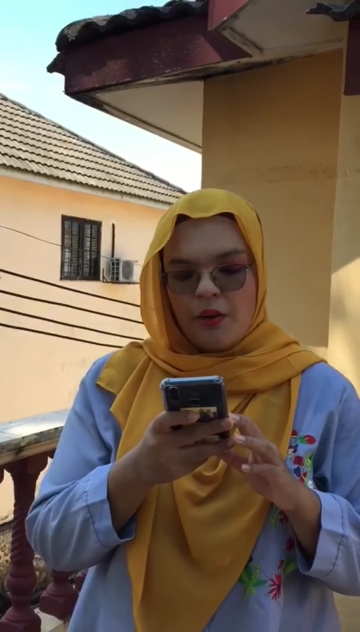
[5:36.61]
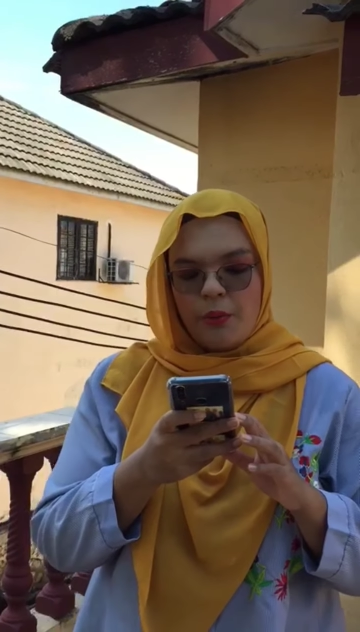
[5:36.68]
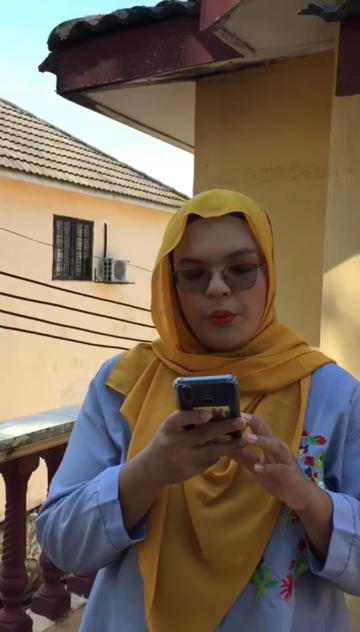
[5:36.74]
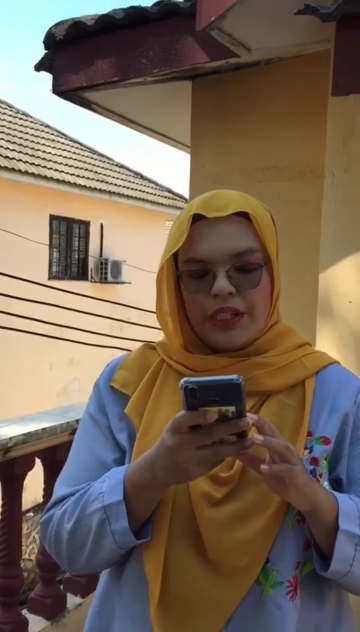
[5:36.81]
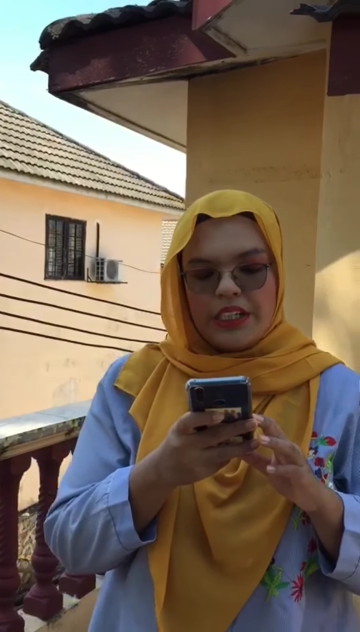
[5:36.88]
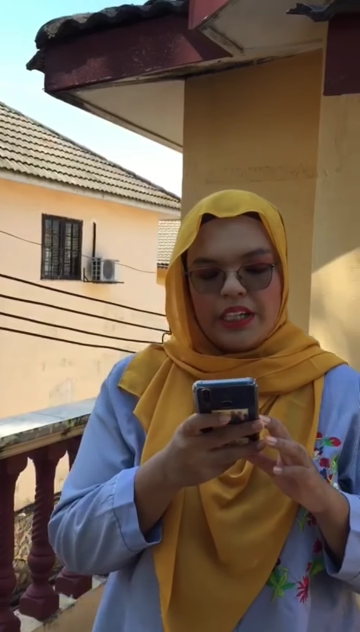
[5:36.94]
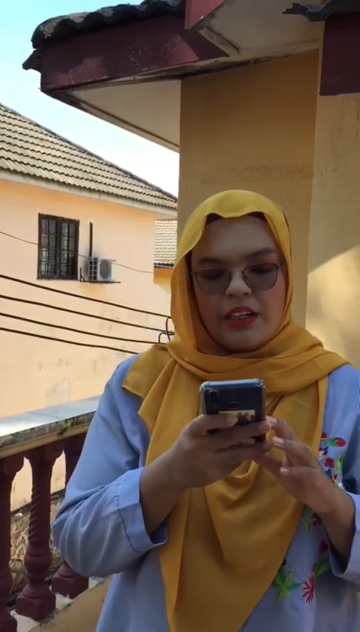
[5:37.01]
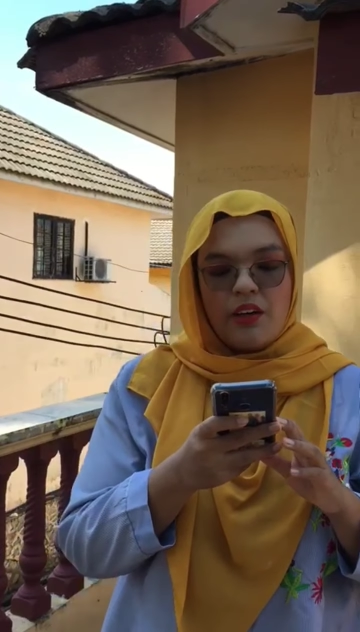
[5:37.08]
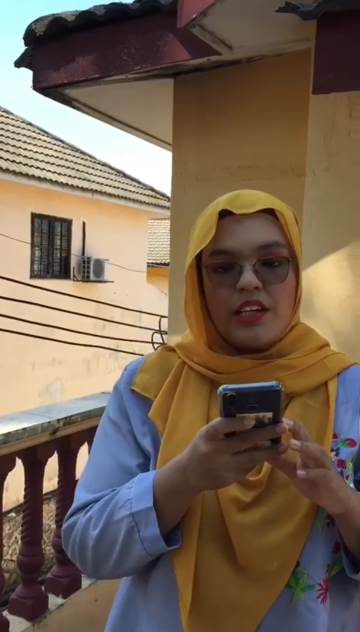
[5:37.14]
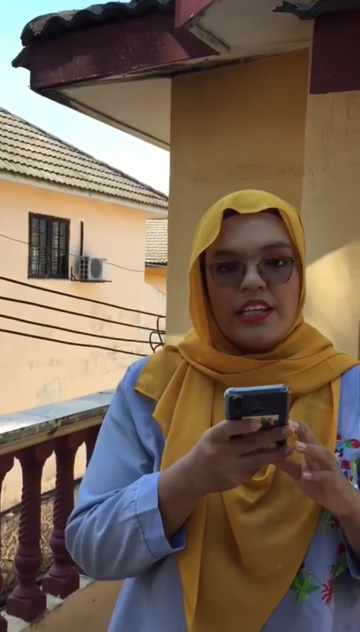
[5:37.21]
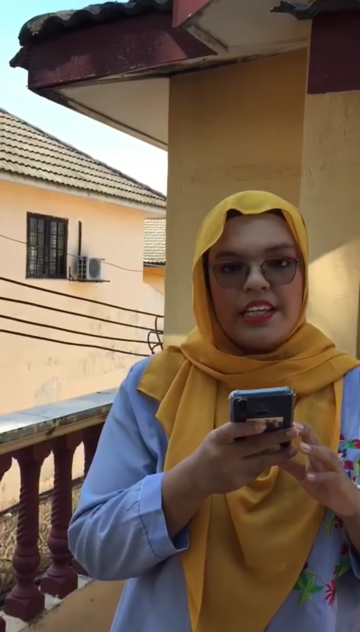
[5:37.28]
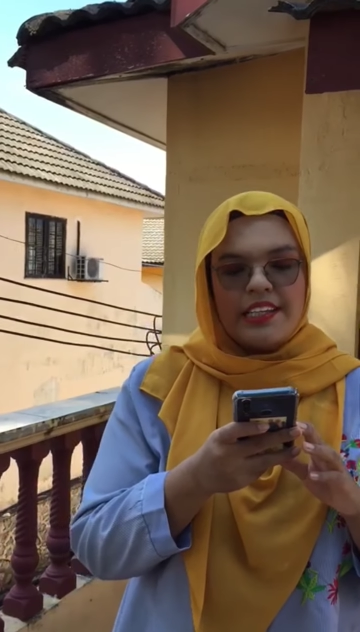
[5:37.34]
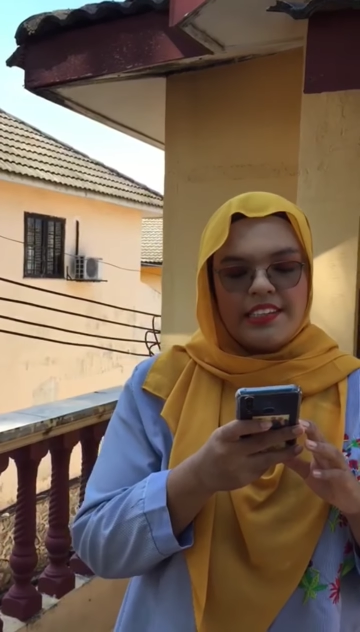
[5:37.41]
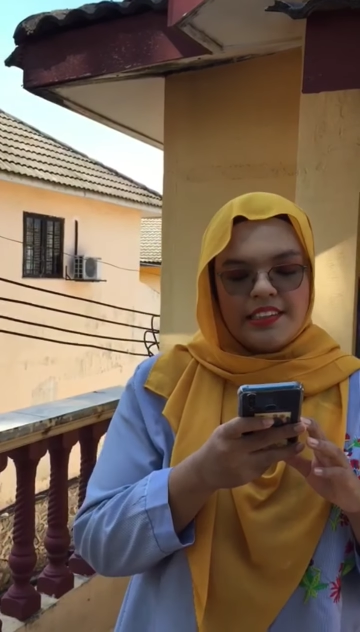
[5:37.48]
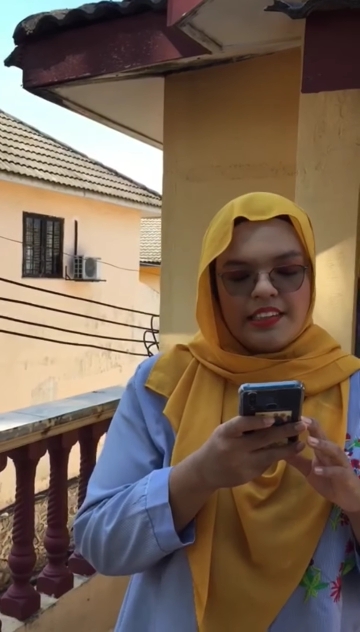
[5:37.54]

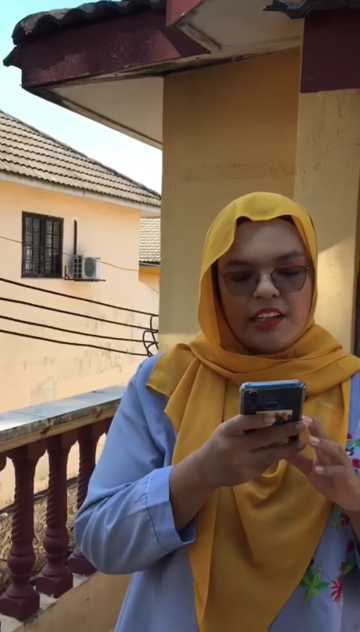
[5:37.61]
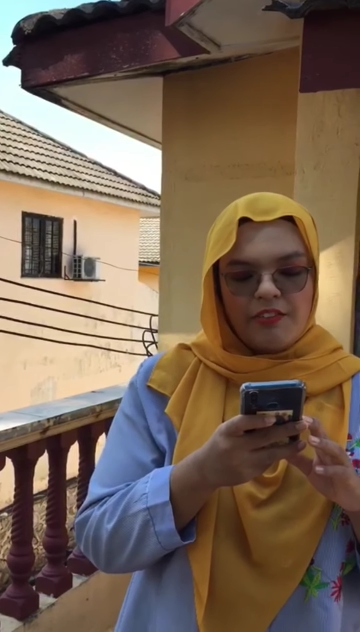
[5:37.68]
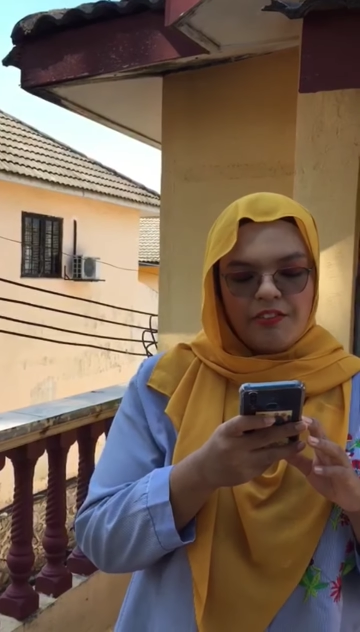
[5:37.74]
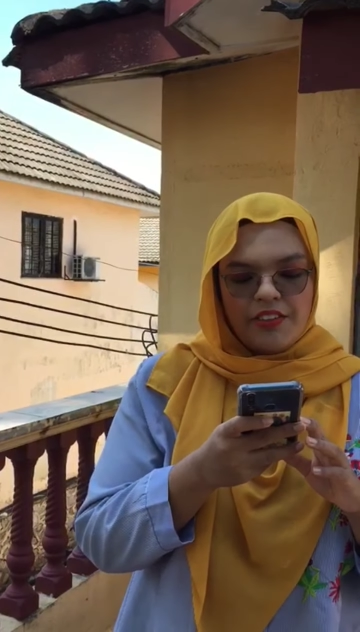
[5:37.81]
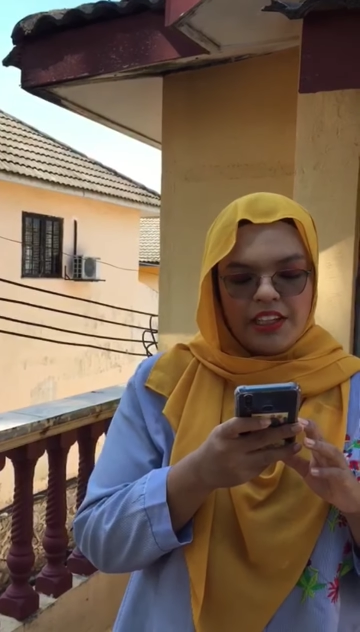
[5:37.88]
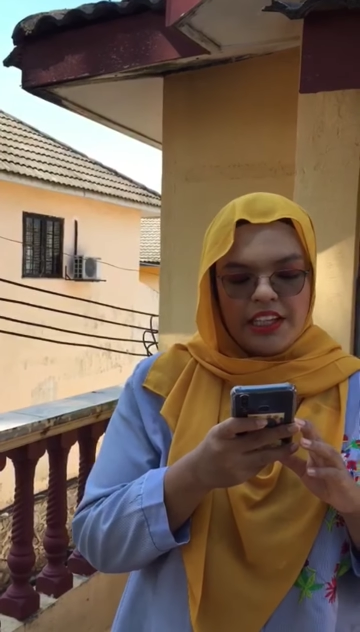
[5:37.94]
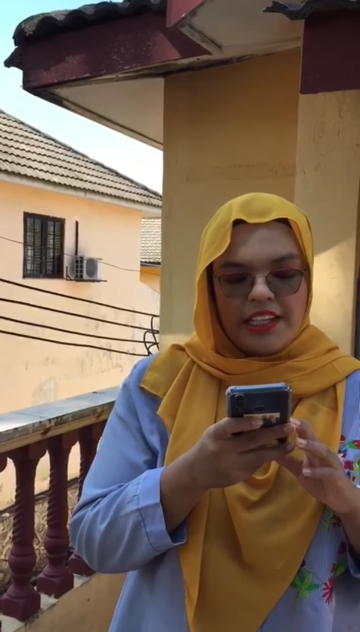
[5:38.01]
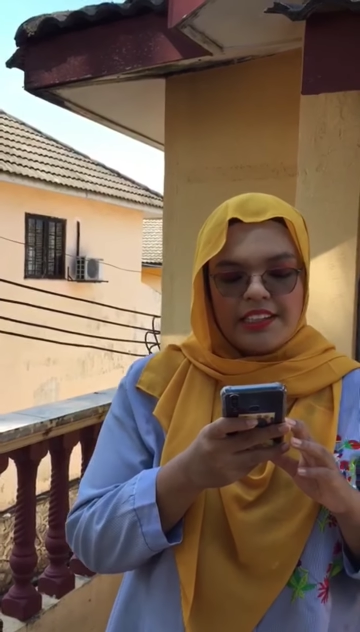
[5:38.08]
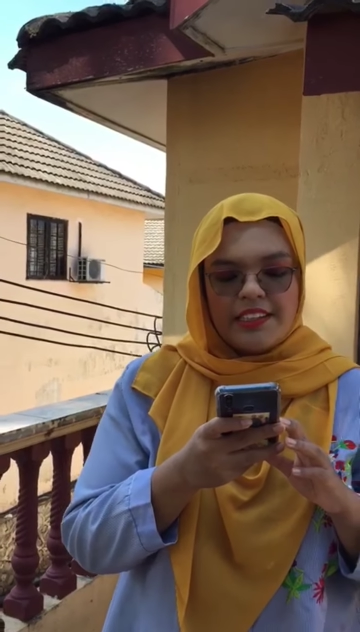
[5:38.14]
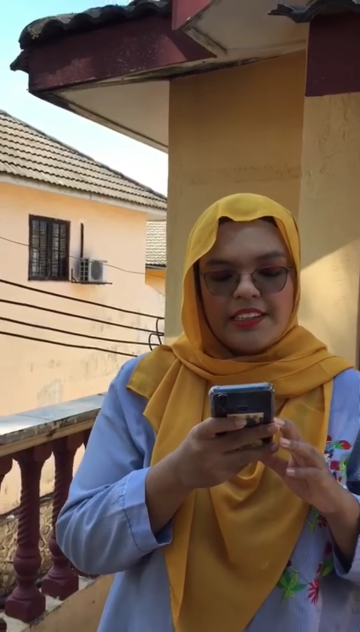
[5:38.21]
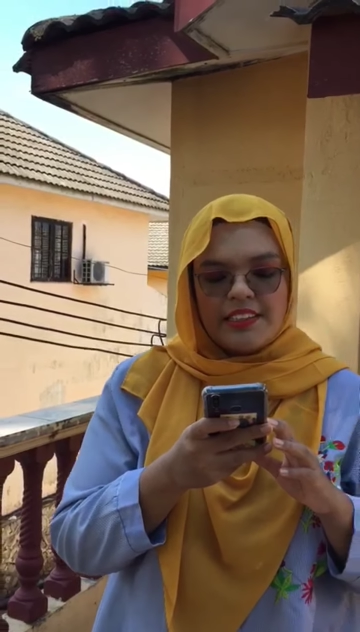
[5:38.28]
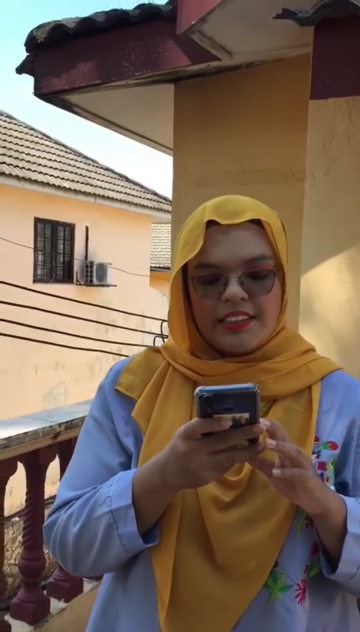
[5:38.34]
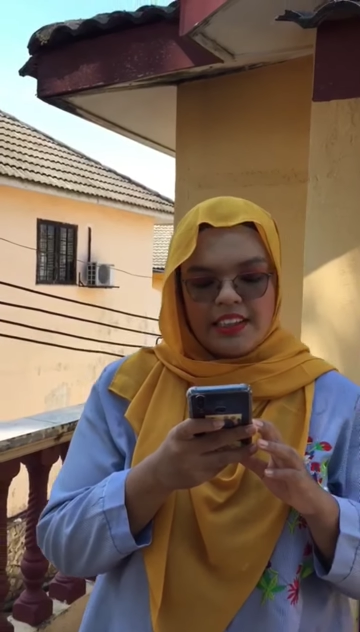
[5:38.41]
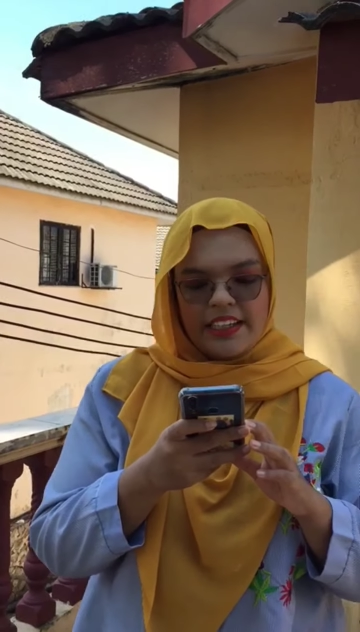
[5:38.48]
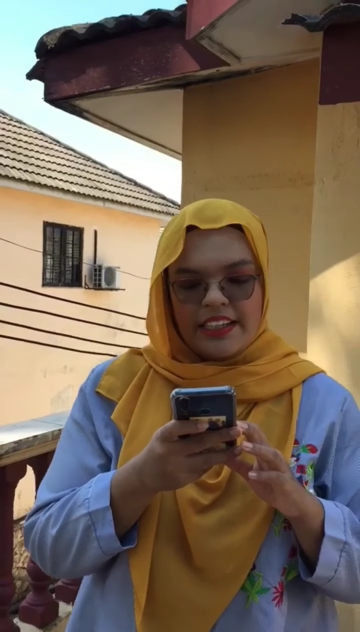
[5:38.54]
is
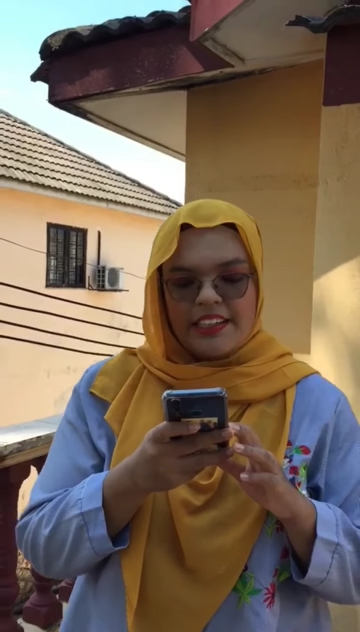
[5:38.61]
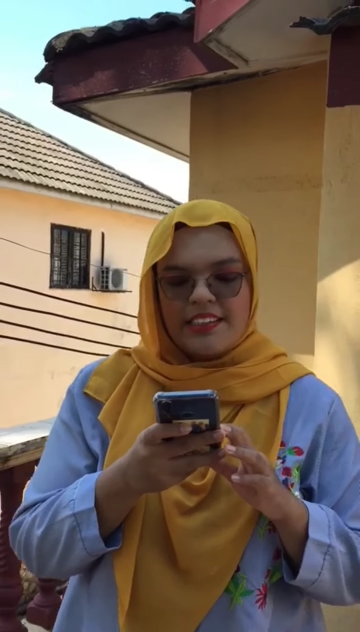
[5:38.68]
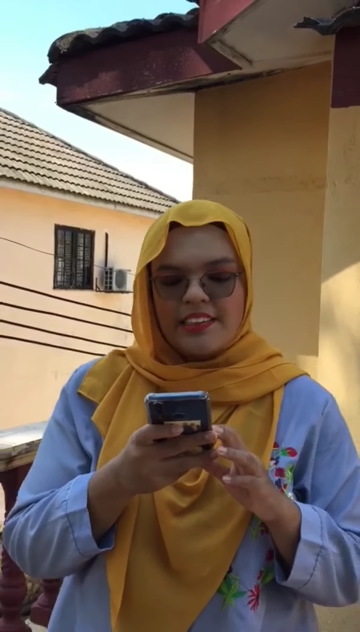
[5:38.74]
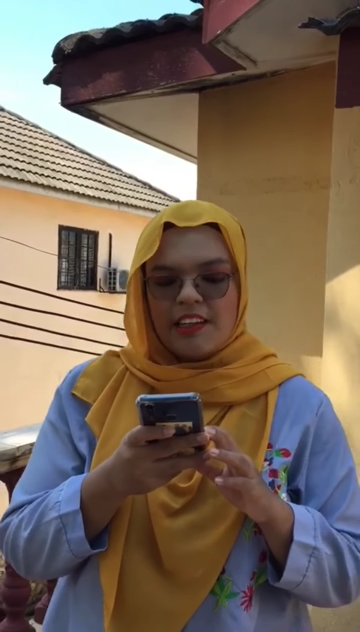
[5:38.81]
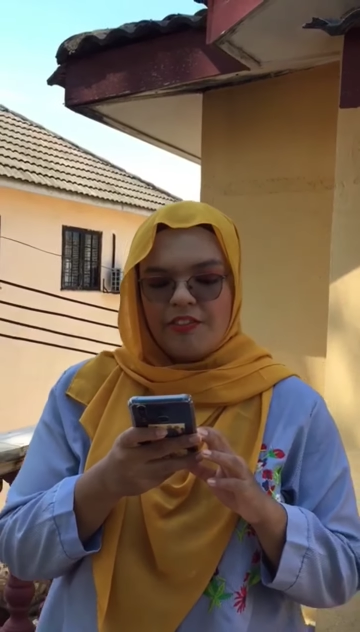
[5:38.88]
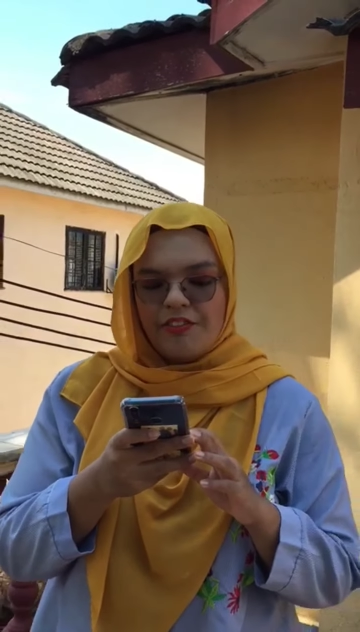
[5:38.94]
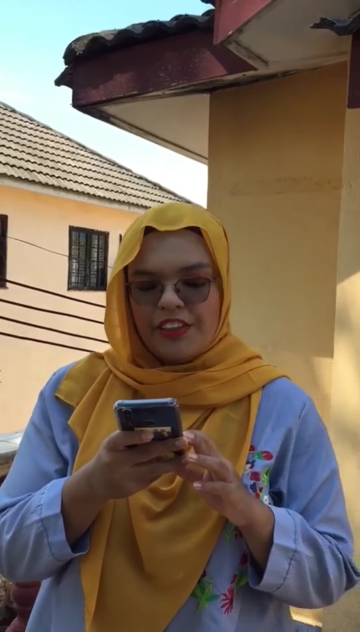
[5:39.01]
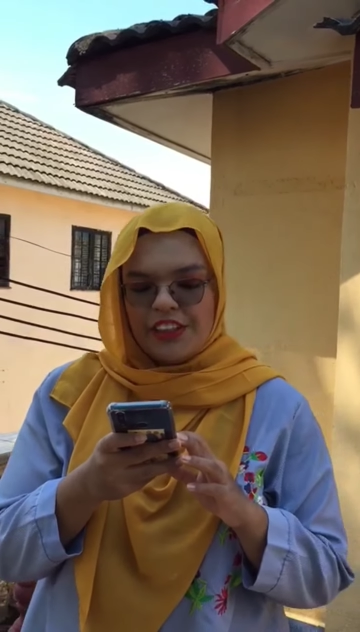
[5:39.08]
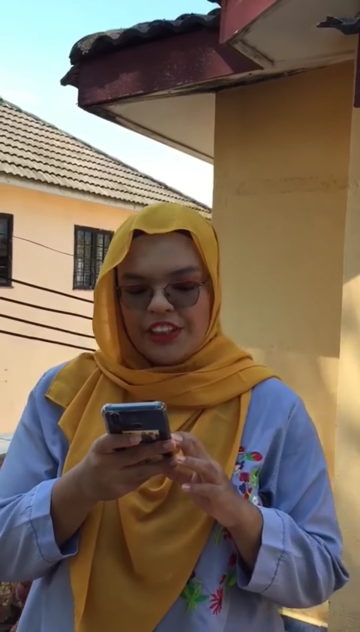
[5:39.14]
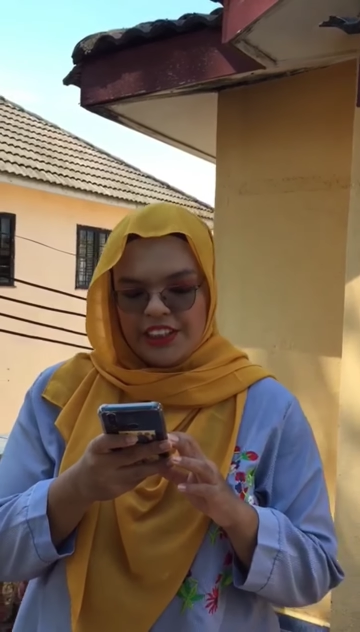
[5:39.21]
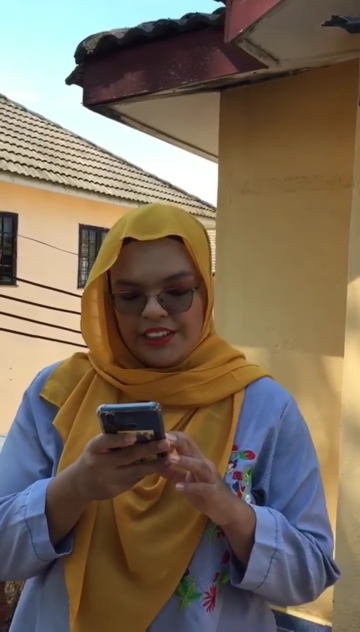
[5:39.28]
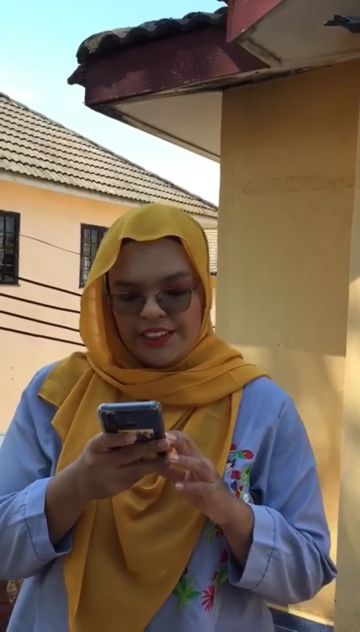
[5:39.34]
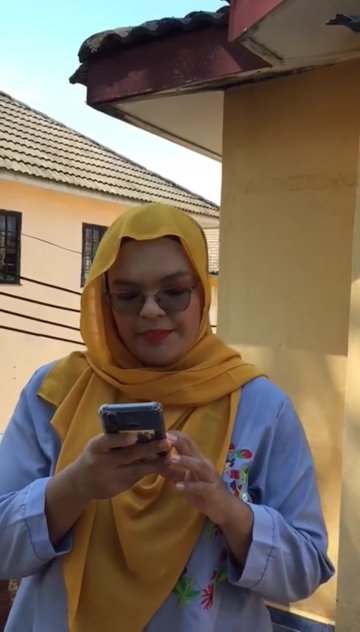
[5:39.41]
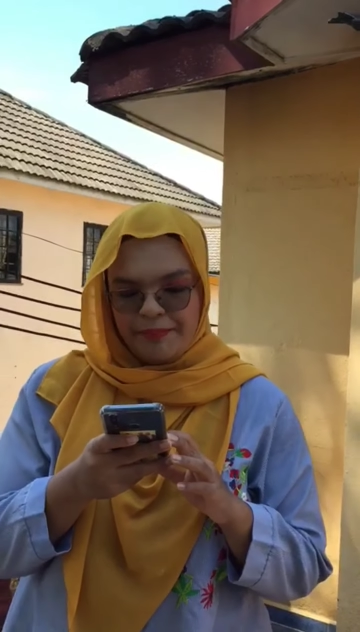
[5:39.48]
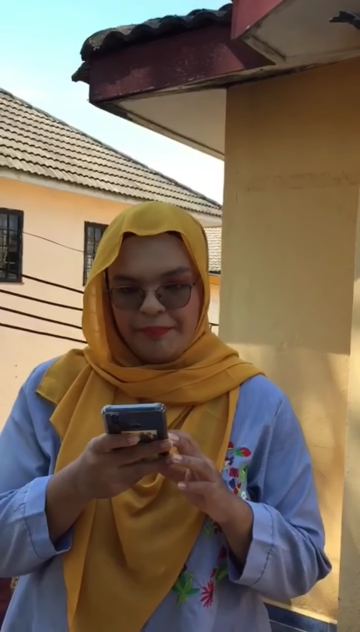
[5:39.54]

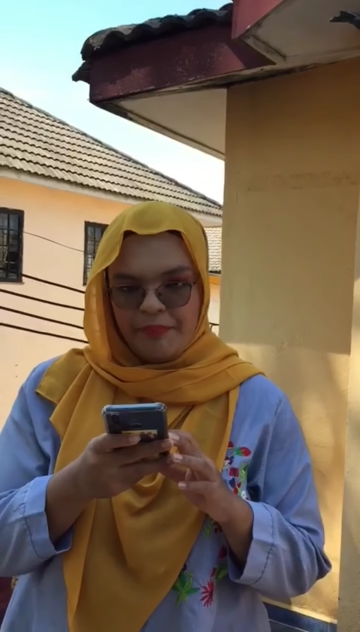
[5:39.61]
insufficient.